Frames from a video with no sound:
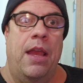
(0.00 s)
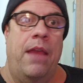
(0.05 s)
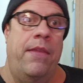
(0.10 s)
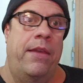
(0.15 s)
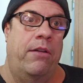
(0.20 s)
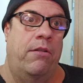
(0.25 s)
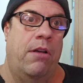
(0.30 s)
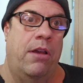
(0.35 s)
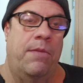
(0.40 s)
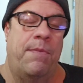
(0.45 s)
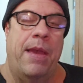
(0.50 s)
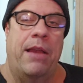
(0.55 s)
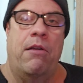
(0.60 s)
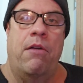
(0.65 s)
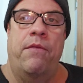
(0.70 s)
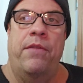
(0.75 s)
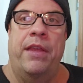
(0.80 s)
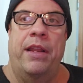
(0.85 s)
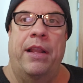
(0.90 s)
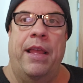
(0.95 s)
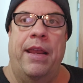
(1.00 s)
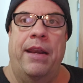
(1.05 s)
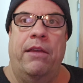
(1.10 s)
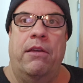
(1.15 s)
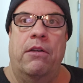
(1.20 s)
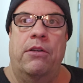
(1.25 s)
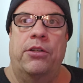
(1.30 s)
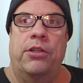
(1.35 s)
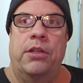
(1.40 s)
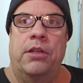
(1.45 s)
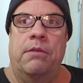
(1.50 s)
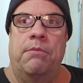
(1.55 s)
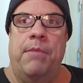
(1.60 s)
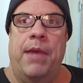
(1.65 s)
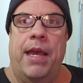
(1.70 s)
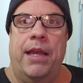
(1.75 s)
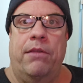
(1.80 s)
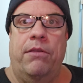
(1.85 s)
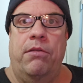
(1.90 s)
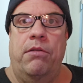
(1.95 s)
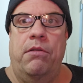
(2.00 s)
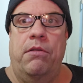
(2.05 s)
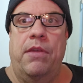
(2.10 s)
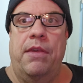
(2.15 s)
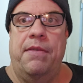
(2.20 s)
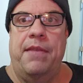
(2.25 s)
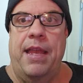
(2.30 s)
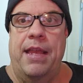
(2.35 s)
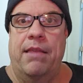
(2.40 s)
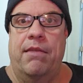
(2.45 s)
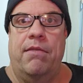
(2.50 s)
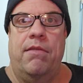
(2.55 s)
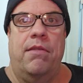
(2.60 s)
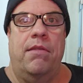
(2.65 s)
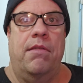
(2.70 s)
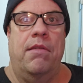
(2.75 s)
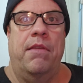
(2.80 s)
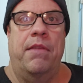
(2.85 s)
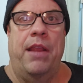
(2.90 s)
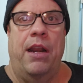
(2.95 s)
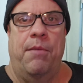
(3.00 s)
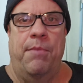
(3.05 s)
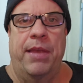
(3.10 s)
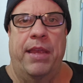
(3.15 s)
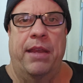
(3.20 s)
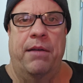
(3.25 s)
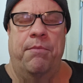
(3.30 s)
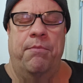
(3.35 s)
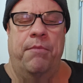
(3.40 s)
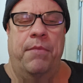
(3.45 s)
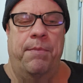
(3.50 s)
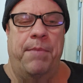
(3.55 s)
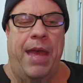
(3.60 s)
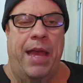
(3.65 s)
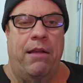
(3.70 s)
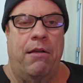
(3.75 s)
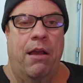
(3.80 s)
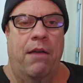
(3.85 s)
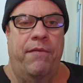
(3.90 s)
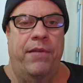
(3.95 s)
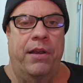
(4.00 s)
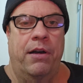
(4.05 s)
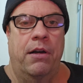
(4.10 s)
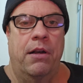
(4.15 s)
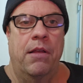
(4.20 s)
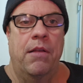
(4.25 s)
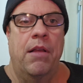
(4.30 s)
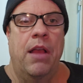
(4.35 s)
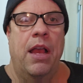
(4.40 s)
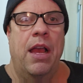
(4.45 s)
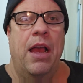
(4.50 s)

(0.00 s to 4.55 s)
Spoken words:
and then cross back over the Atlantic Ocean back to the States, and then I'll be getting back off here.